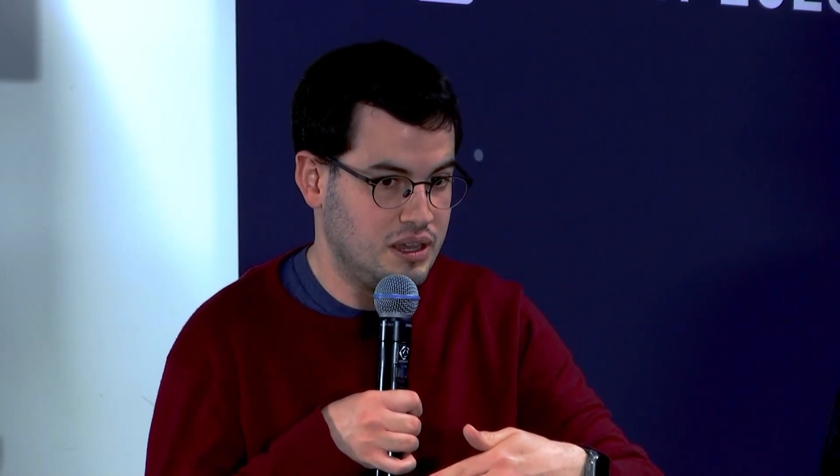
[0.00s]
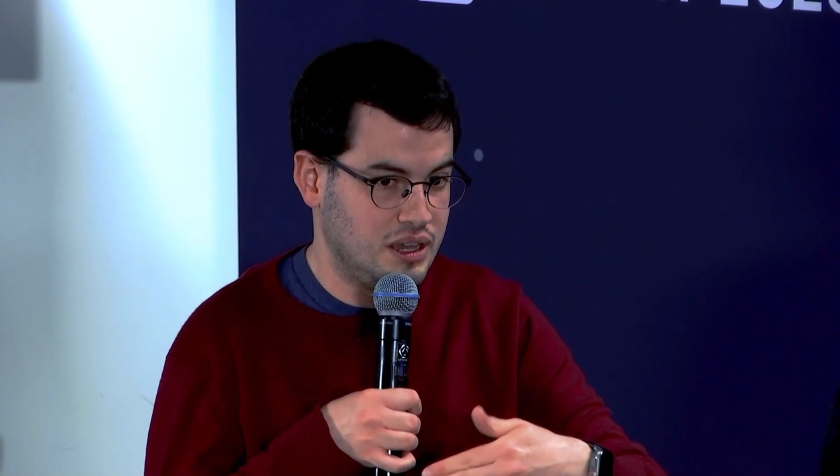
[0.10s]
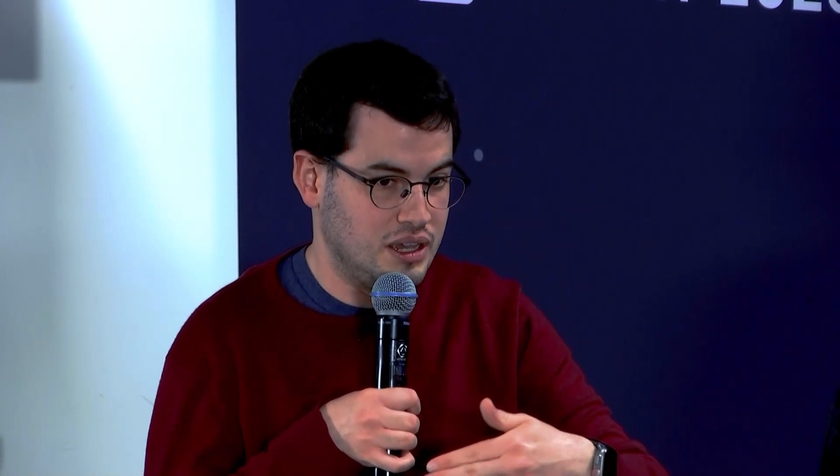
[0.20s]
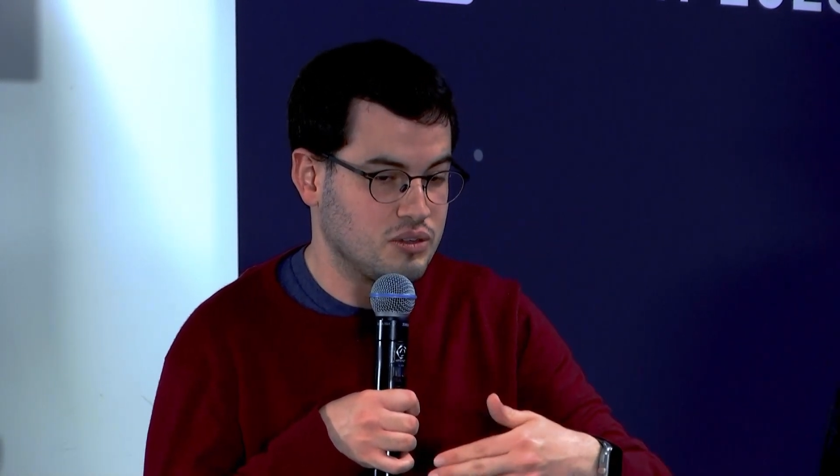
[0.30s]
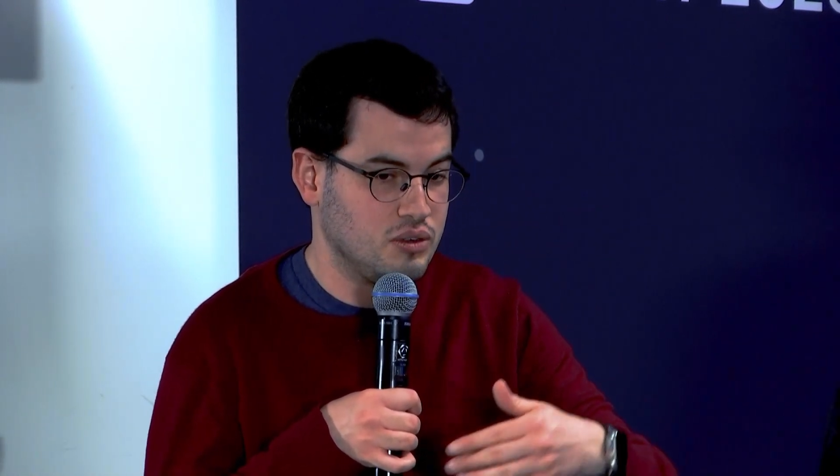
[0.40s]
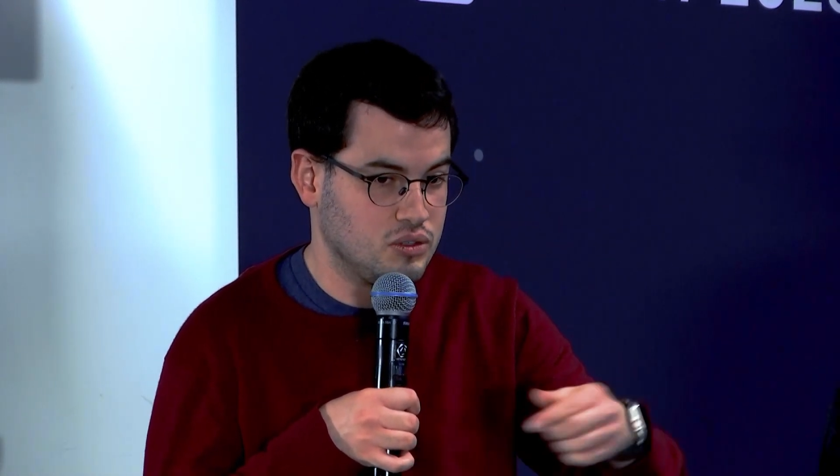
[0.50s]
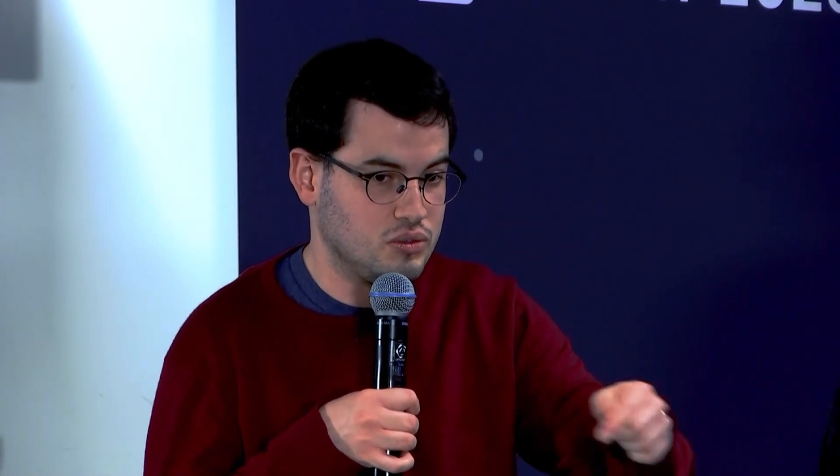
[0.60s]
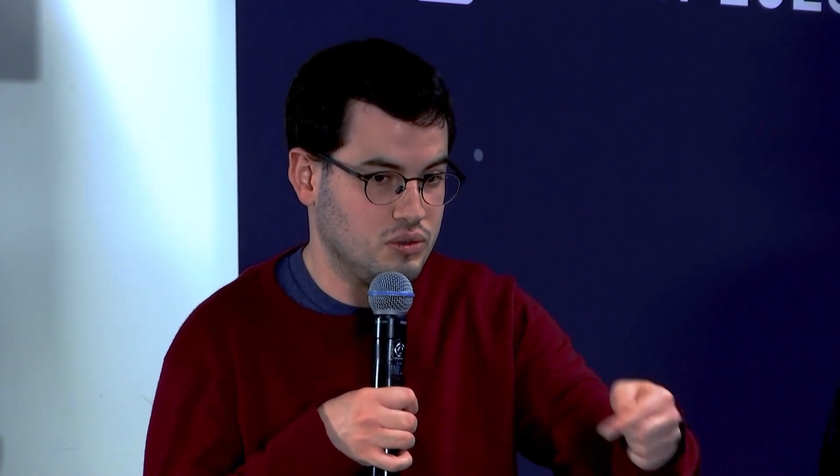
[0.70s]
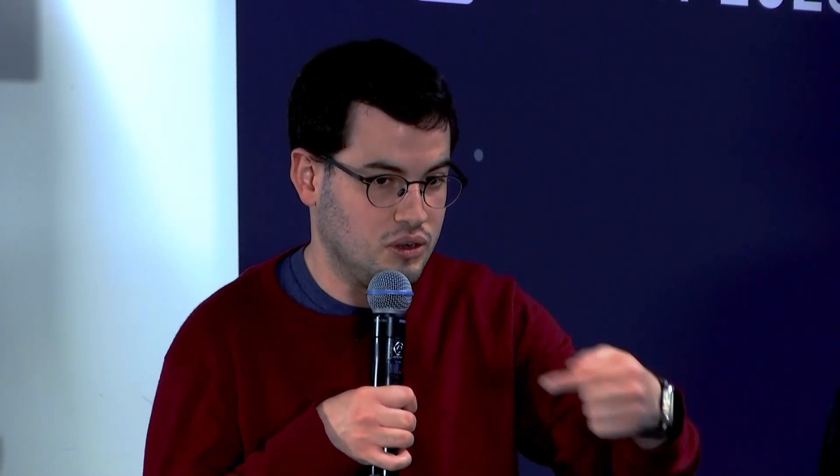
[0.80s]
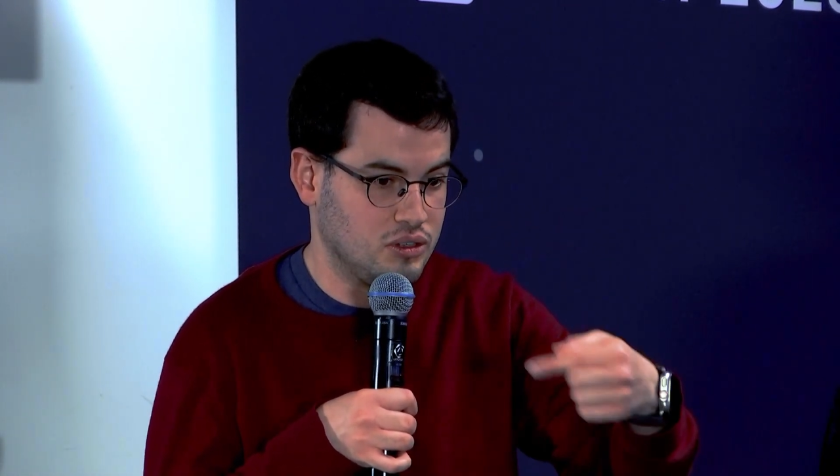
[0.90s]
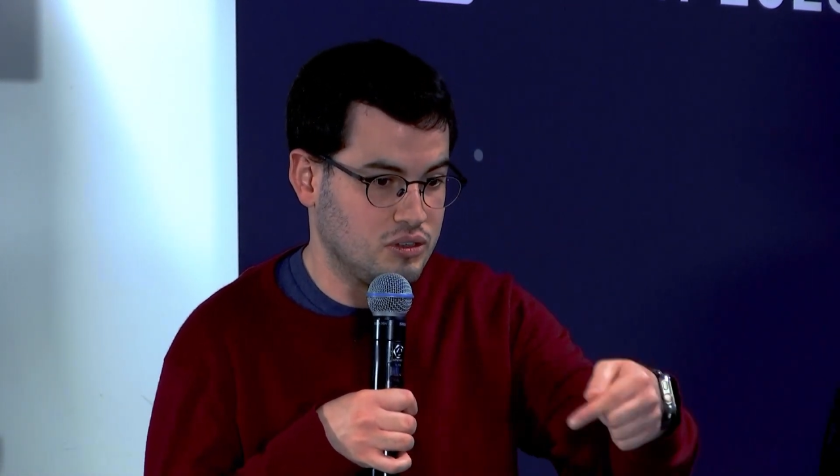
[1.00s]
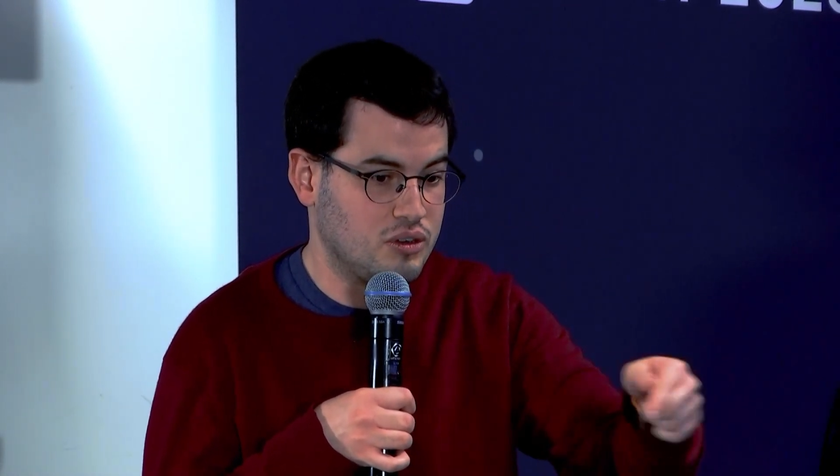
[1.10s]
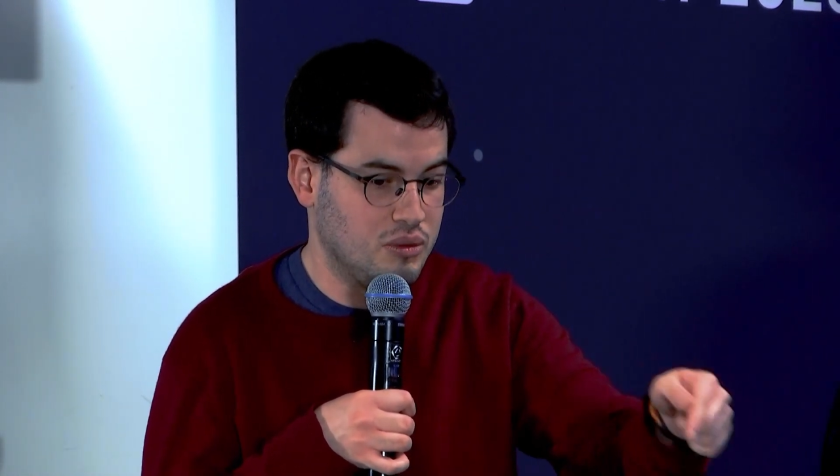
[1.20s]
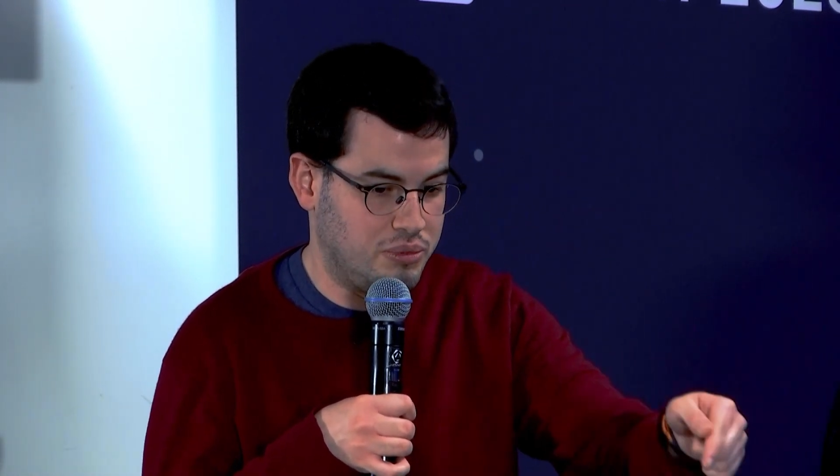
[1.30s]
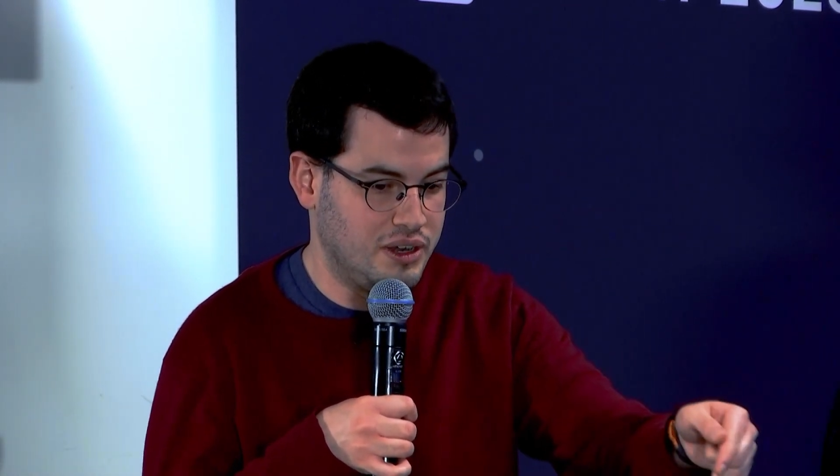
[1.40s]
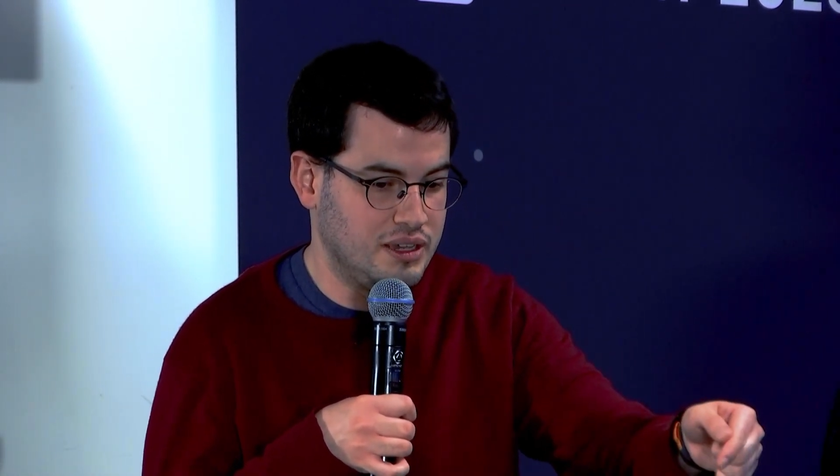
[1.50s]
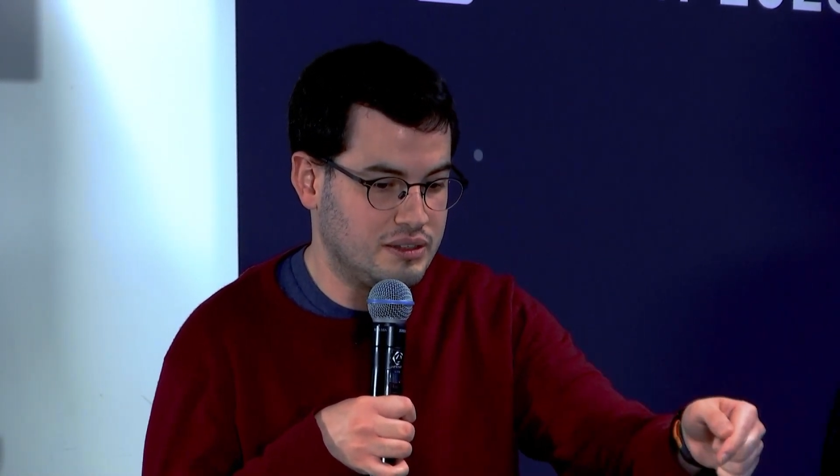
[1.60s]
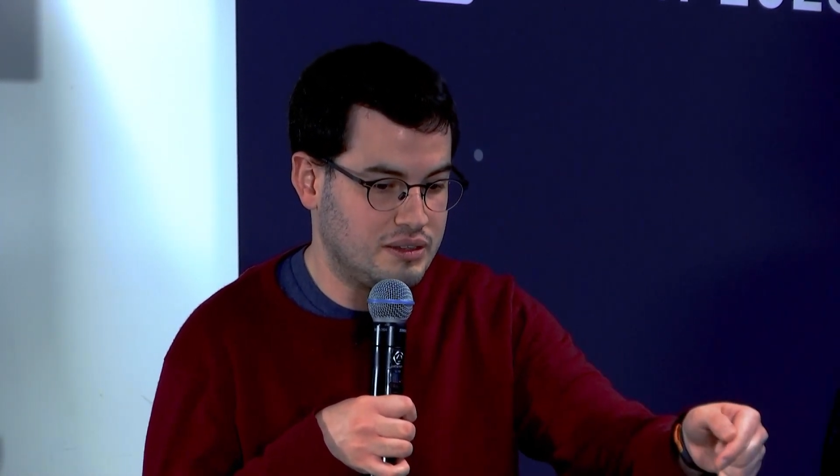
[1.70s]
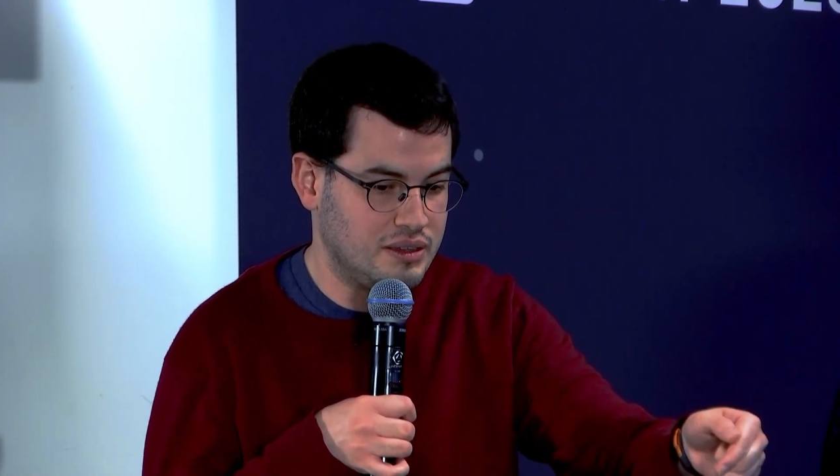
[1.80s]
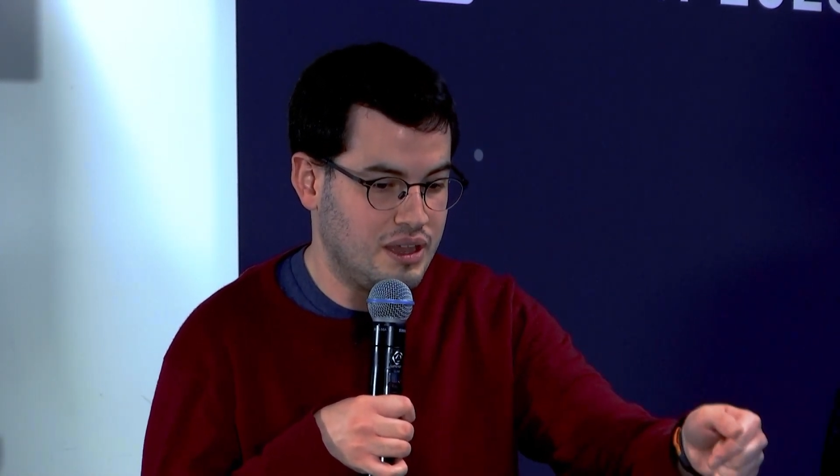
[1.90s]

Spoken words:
is going to auto-complete